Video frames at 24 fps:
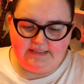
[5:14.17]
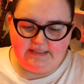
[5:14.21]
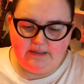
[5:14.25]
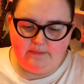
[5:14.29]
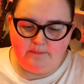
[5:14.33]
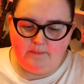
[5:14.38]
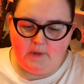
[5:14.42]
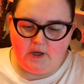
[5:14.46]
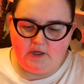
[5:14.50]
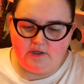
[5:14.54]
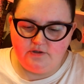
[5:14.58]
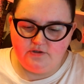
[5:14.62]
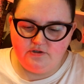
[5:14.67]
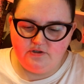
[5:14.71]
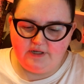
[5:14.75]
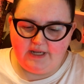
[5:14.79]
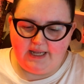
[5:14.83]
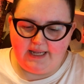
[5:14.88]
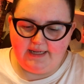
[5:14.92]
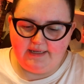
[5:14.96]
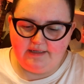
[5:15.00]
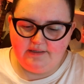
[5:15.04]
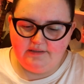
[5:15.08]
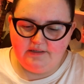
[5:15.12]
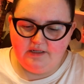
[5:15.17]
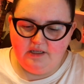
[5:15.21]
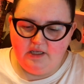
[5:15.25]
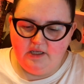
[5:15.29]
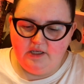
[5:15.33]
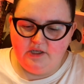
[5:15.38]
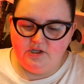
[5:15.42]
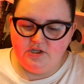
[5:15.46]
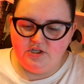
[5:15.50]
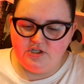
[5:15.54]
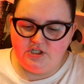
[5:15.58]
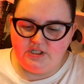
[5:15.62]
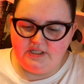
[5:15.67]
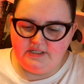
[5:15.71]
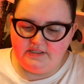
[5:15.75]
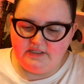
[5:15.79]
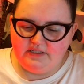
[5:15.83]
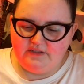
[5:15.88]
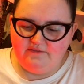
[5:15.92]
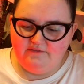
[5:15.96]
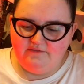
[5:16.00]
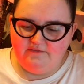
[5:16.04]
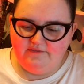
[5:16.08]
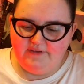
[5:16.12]
Mondragon, she's
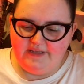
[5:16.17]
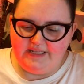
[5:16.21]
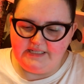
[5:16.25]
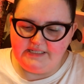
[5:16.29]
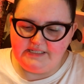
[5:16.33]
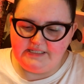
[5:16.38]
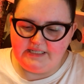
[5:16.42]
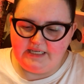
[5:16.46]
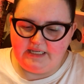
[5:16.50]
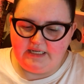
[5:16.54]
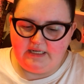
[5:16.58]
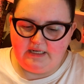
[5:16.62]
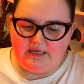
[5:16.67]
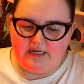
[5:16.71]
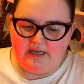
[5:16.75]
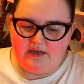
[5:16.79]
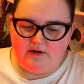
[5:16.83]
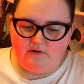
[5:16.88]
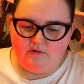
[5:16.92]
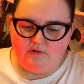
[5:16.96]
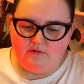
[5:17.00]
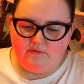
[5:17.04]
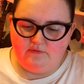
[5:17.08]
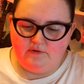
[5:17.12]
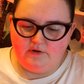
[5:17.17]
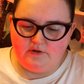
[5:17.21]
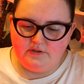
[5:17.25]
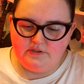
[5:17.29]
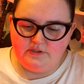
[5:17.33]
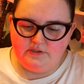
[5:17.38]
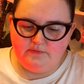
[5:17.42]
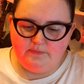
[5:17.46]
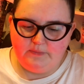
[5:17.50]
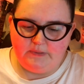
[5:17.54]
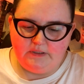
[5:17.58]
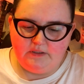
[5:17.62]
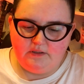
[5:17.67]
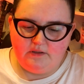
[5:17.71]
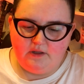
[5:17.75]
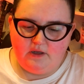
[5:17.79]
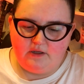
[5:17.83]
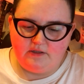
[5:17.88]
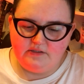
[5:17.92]
convinced an irreversible